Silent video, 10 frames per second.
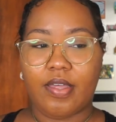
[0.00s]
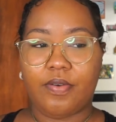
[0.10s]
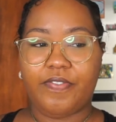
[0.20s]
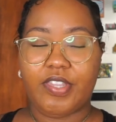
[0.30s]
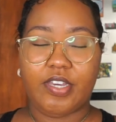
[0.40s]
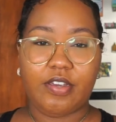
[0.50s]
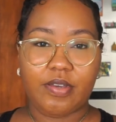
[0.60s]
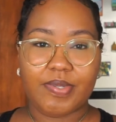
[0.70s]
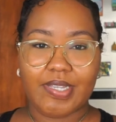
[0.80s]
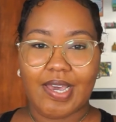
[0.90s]
For the
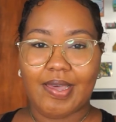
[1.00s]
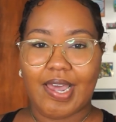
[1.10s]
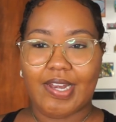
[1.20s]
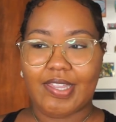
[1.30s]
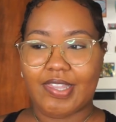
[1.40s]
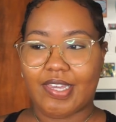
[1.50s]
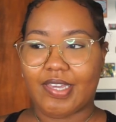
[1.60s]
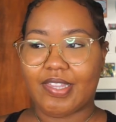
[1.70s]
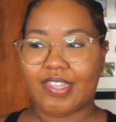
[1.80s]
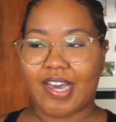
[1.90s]
curbside, I
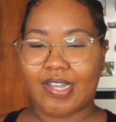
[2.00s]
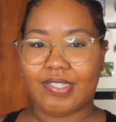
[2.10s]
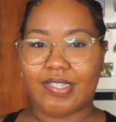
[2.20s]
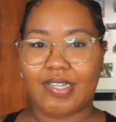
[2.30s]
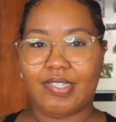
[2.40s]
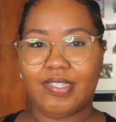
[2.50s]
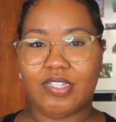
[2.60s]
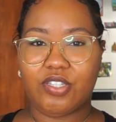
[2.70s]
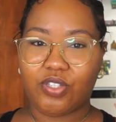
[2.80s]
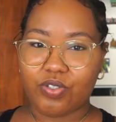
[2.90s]
think that it's the
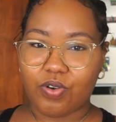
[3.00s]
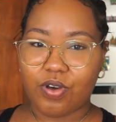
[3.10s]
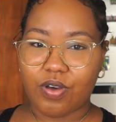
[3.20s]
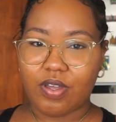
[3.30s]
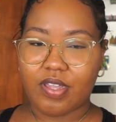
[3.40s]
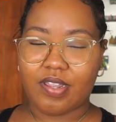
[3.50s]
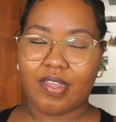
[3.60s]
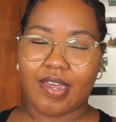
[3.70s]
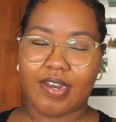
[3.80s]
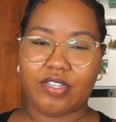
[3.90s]
store
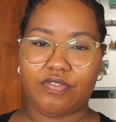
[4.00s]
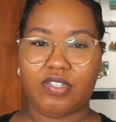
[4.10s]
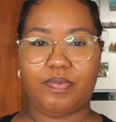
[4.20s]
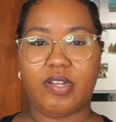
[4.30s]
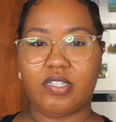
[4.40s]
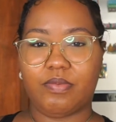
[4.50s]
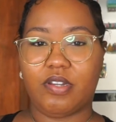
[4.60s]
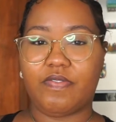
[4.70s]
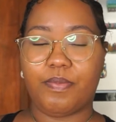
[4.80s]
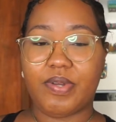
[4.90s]
that is responsible
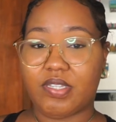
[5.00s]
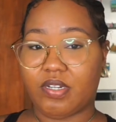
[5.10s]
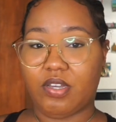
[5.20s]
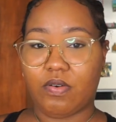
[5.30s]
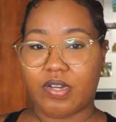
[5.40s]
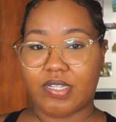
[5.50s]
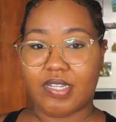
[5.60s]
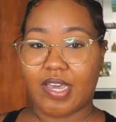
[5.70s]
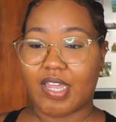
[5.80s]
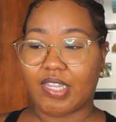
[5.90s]
for putting the order
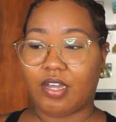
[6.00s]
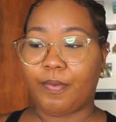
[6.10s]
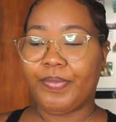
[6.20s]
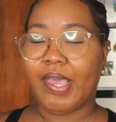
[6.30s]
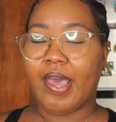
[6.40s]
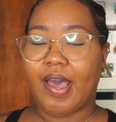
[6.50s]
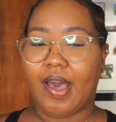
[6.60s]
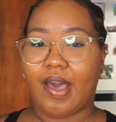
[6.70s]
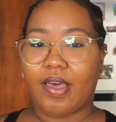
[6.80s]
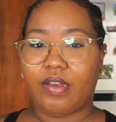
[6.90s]
together,
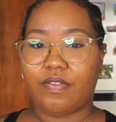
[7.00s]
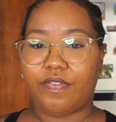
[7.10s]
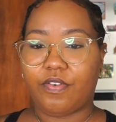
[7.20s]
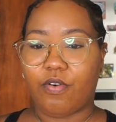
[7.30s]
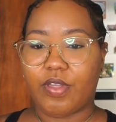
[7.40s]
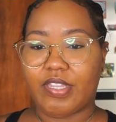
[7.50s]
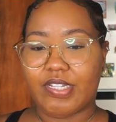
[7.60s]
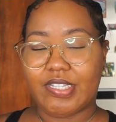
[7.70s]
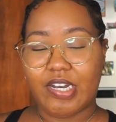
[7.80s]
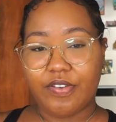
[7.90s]
and for the
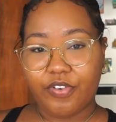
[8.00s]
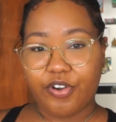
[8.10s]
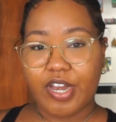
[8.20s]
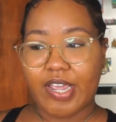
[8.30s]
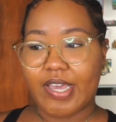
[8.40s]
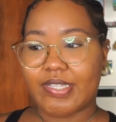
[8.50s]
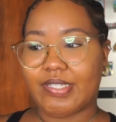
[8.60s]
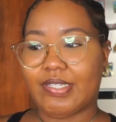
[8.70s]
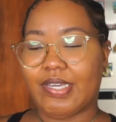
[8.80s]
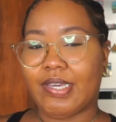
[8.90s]
delivery, it's
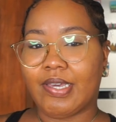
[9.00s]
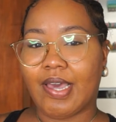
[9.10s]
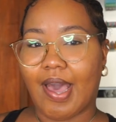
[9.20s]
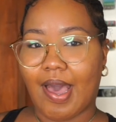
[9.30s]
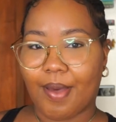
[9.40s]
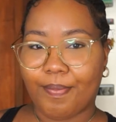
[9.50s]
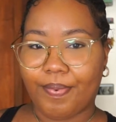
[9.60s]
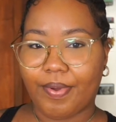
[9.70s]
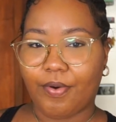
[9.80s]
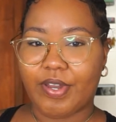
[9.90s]
the app
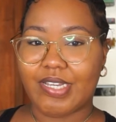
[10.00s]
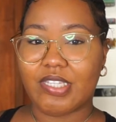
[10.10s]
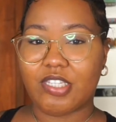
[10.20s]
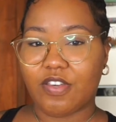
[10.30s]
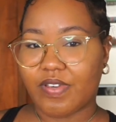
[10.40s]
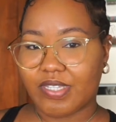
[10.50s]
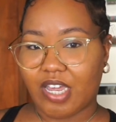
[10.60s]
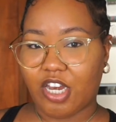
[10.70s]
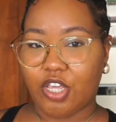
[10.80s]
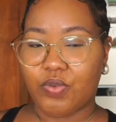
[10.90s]
or the service that
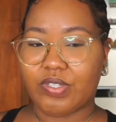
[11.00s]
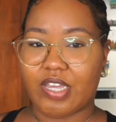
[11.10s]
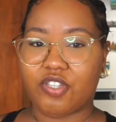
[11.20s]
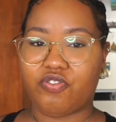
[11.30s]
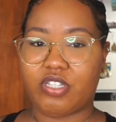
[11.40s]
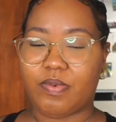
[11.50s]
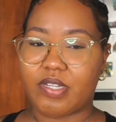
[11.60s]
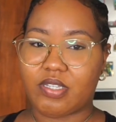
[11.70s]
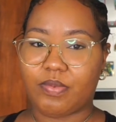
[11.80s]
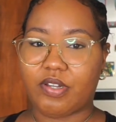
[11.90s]
they use that is
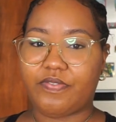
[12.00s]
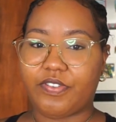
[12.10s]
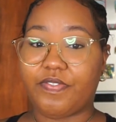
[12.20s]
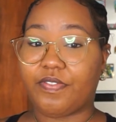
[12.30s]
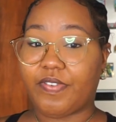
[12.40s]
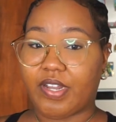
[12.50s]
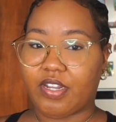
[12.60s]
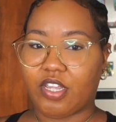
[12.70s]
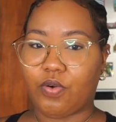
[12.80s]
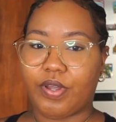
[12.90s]
responsible for fulfilling
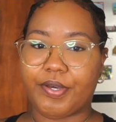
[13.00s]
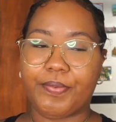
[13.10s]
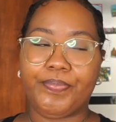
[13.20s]
the order.